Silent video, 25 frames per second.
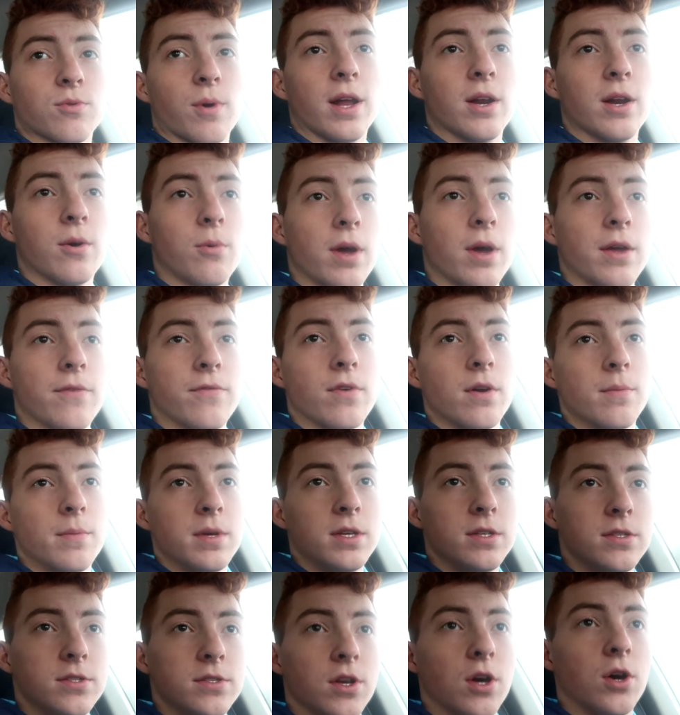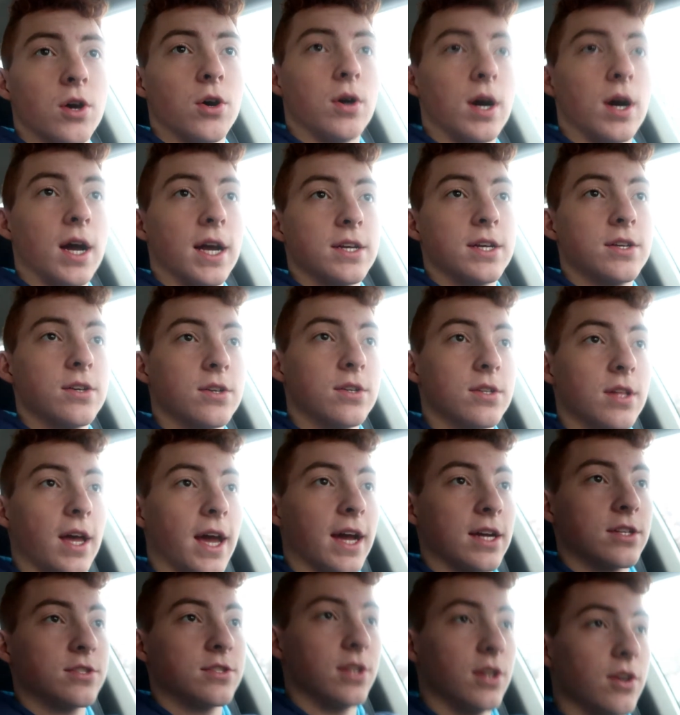ran away from me, so I couldn't
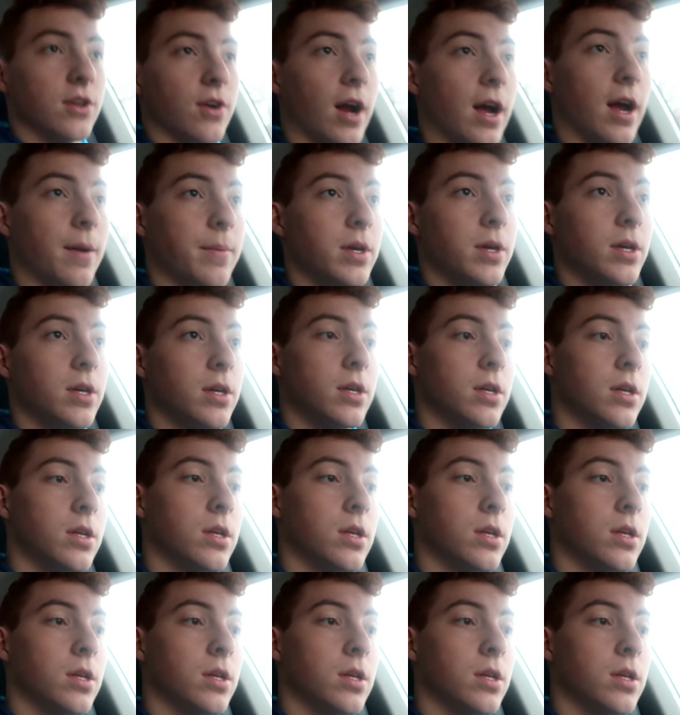actually grab it.